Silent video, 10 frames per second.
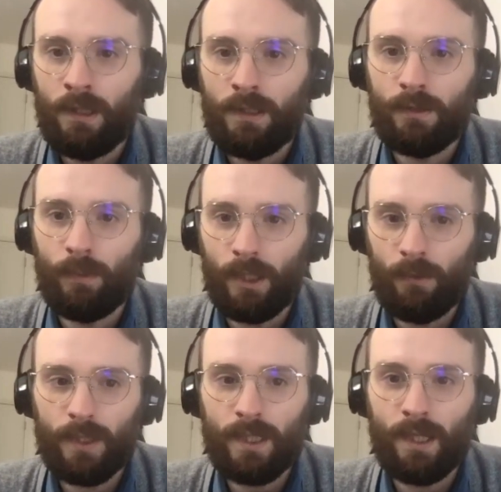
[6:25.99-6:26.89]
So money
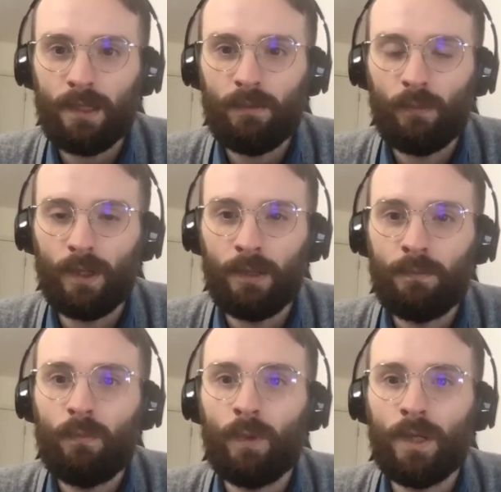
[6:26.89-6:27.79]
was said
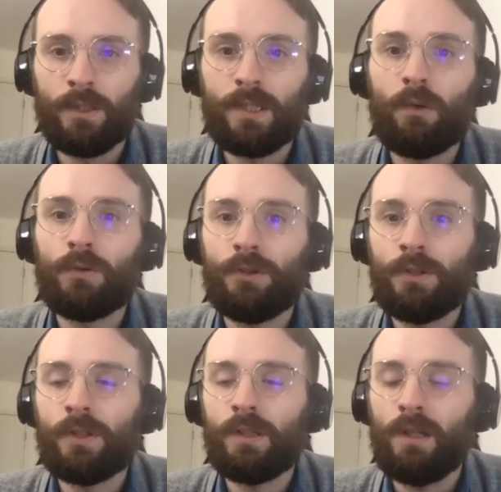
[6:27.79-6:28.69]
when
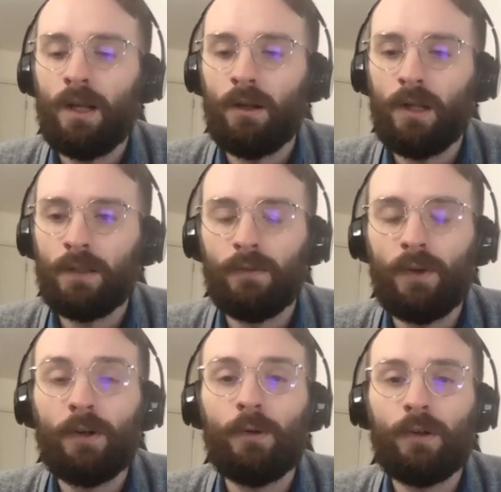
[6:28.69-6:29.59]
soldiers in the
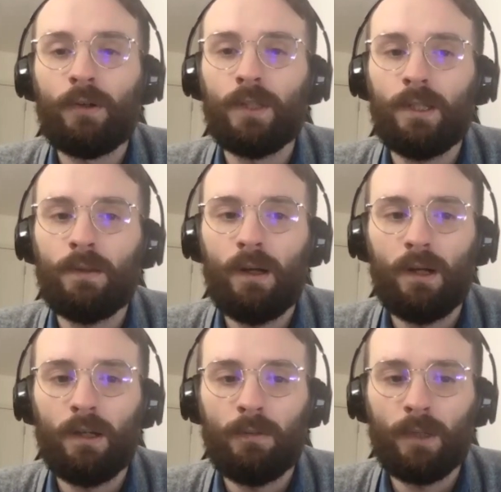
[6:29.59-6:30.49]
very early
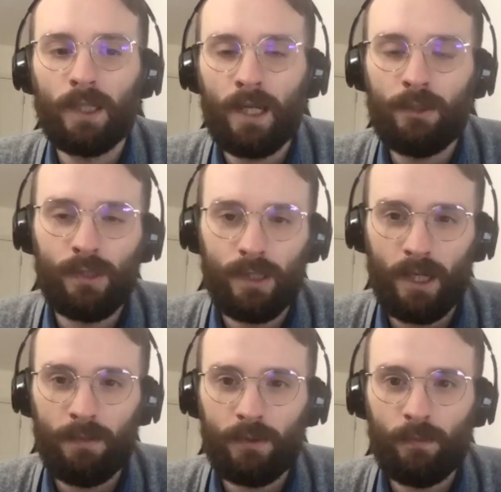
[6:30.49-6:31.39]
like ancient
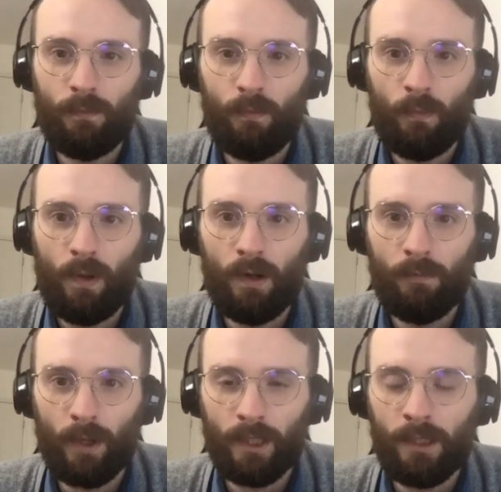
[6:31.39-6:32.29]
times of
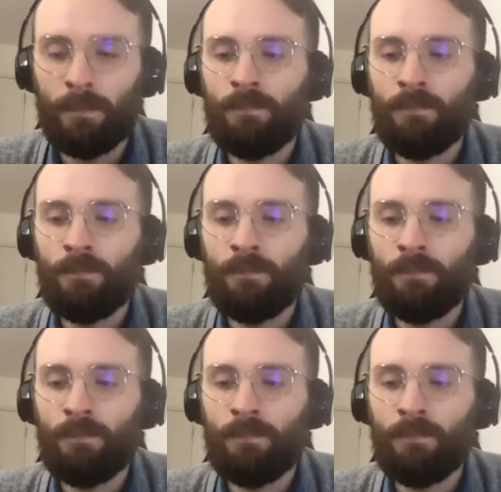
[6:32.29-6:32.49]
money